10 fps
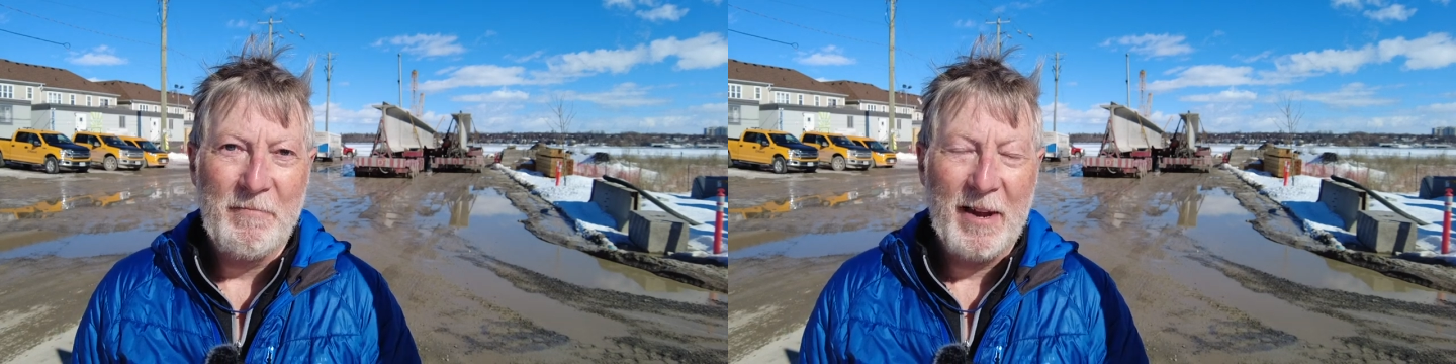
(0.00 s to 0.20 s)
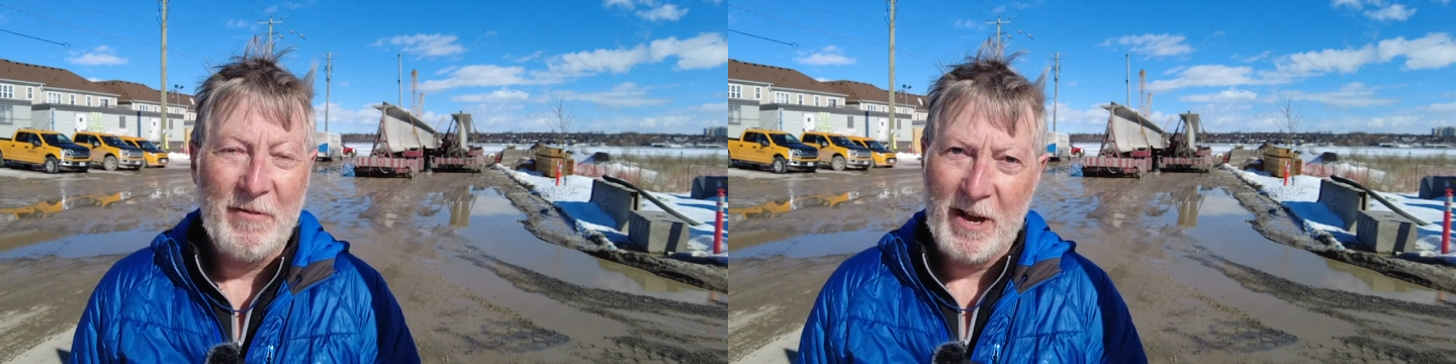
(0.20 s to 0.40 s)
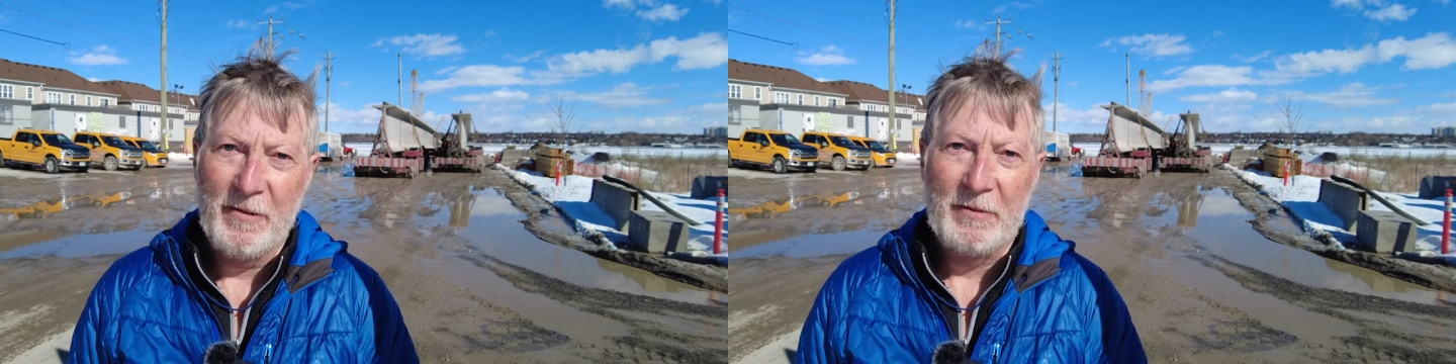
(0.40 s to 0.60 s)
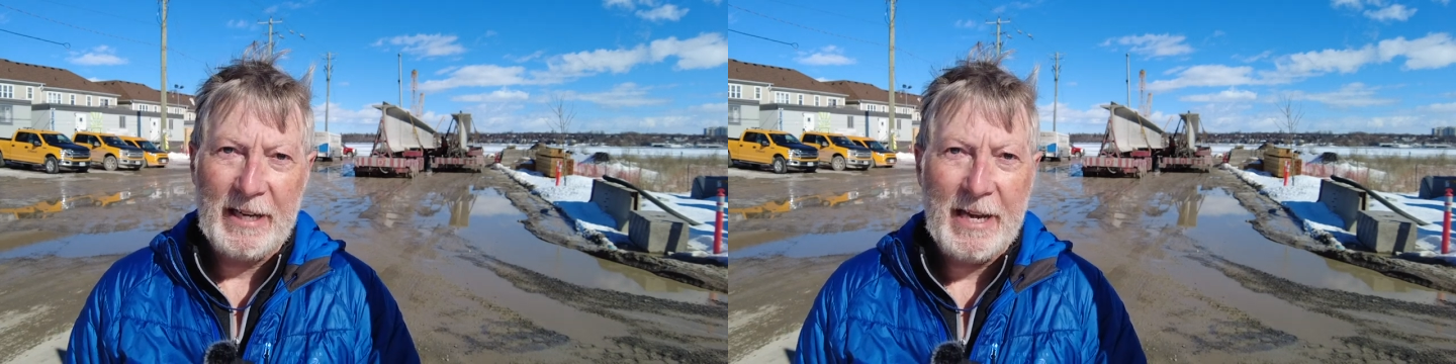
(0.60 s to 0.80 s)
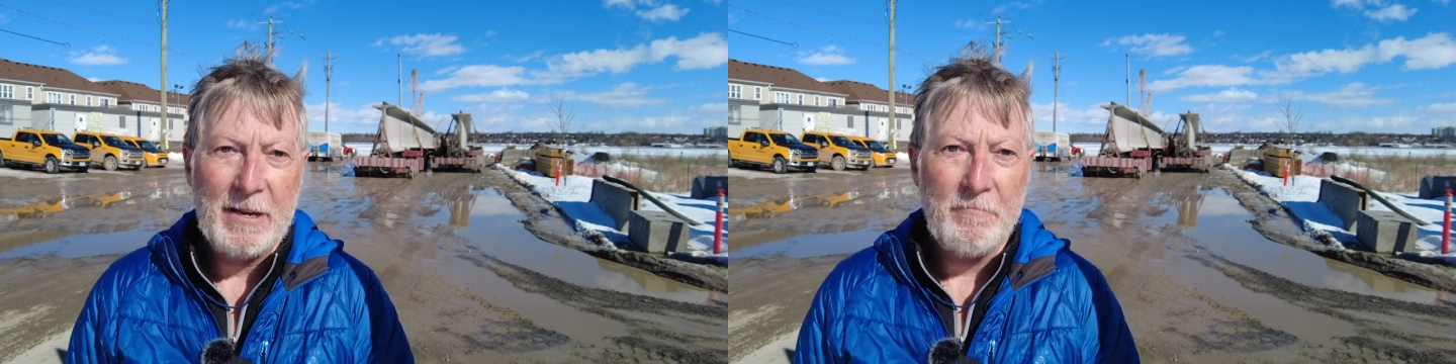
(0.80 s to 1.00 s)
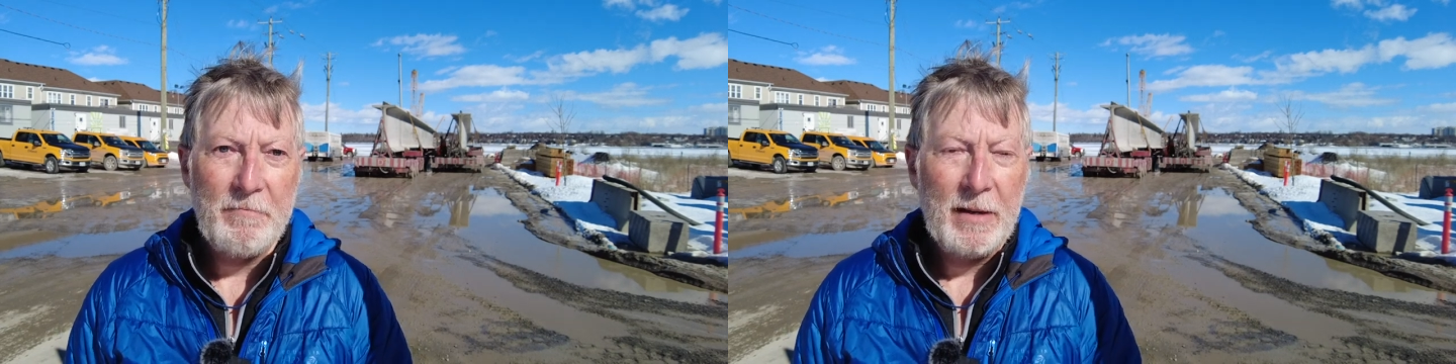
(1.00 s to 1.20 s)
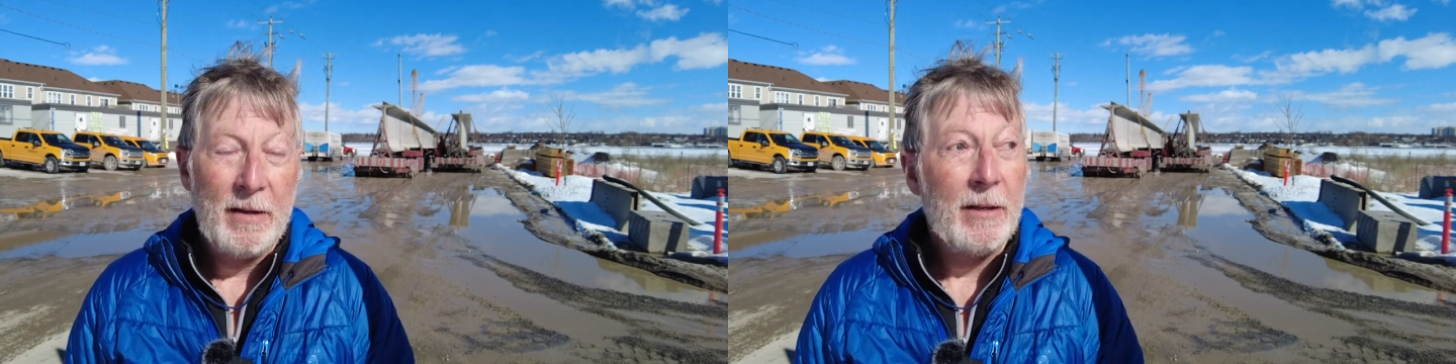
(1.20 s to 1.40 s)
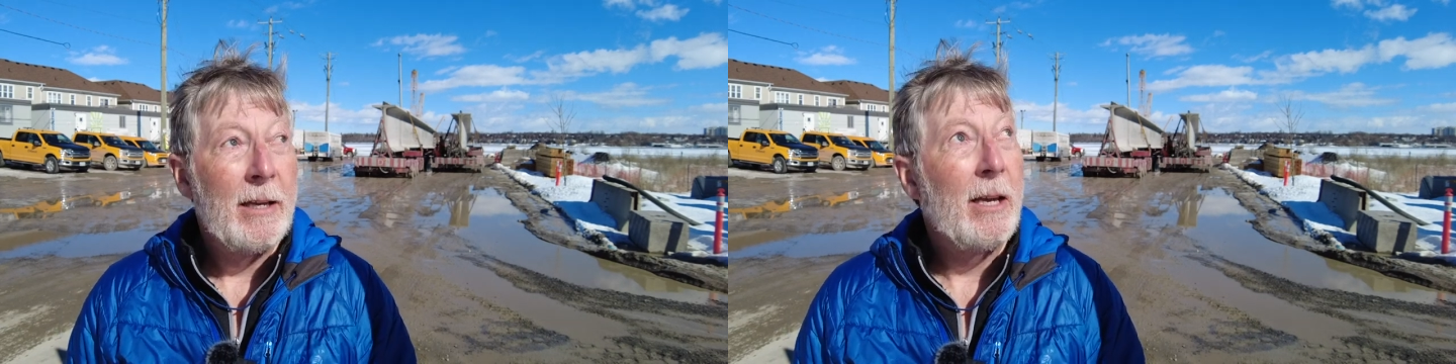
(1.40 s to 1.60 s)
arrived today
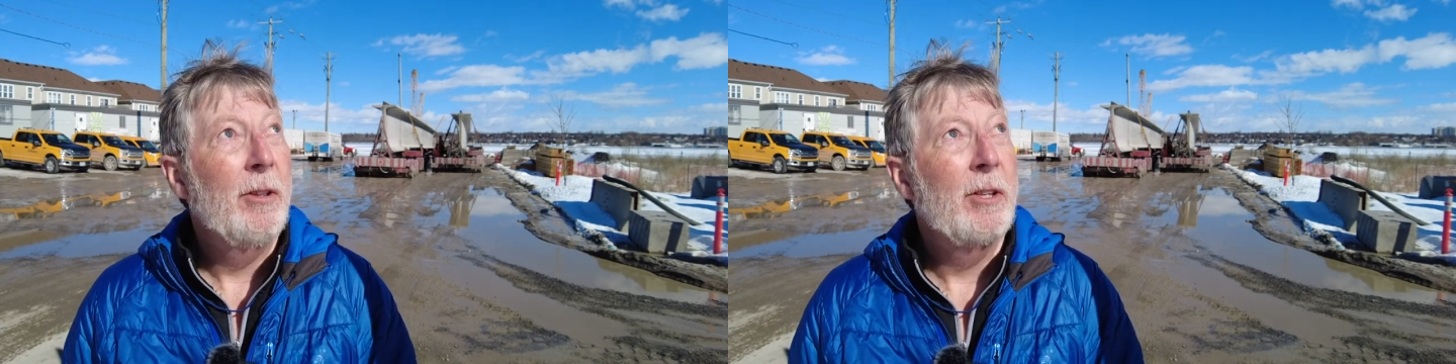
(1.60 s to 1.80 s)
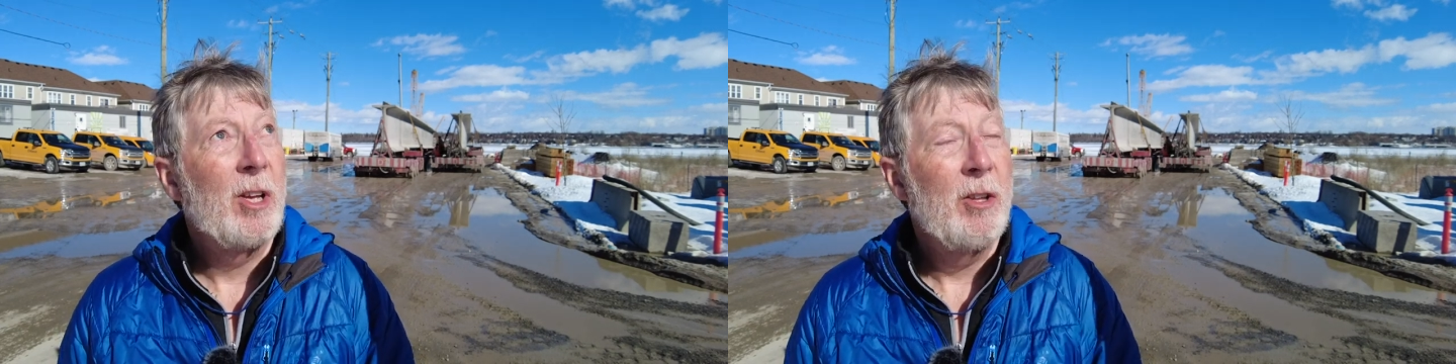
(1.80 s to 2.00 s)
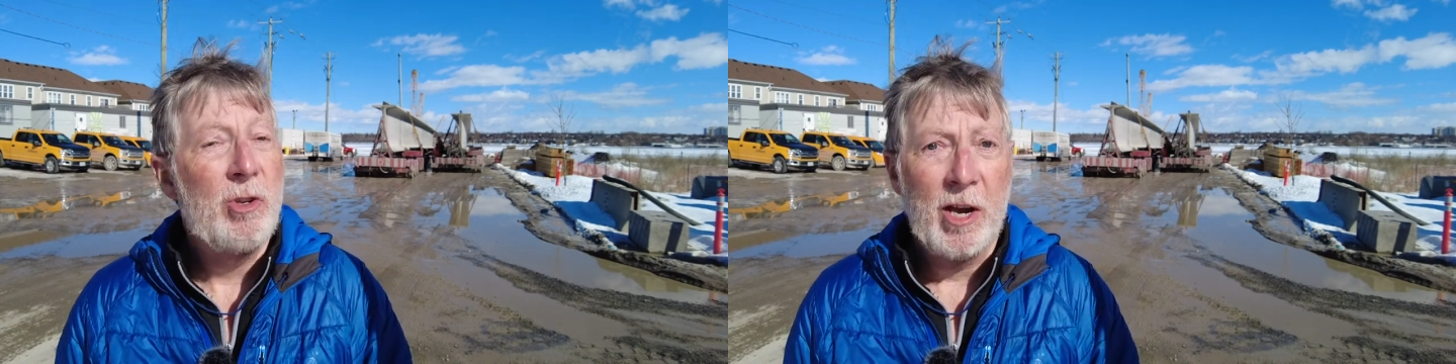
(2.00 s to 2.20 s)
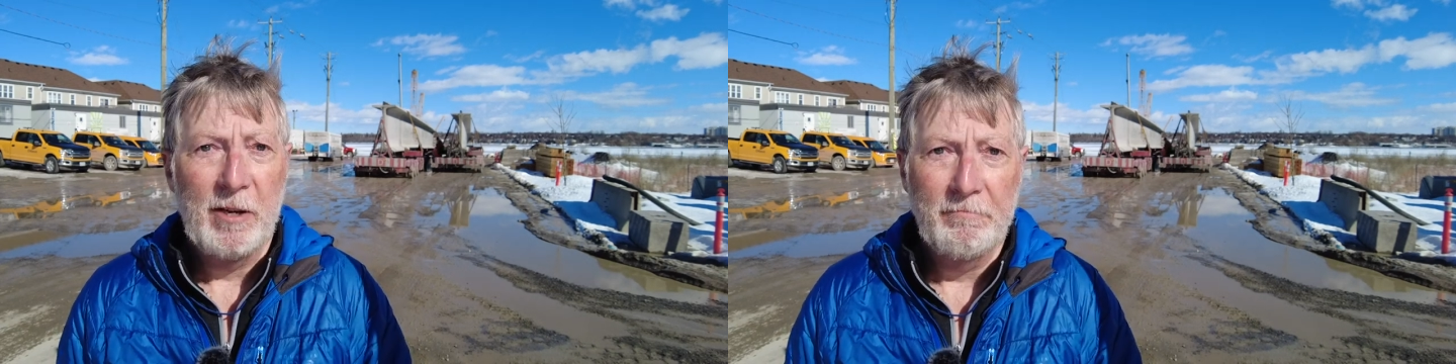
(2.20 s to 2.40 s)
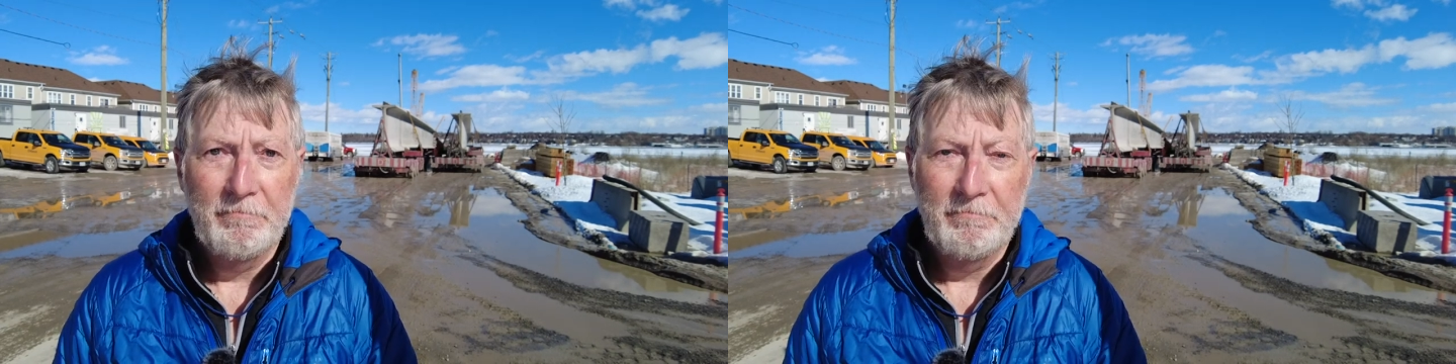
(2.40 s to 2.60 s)
in the sunshine.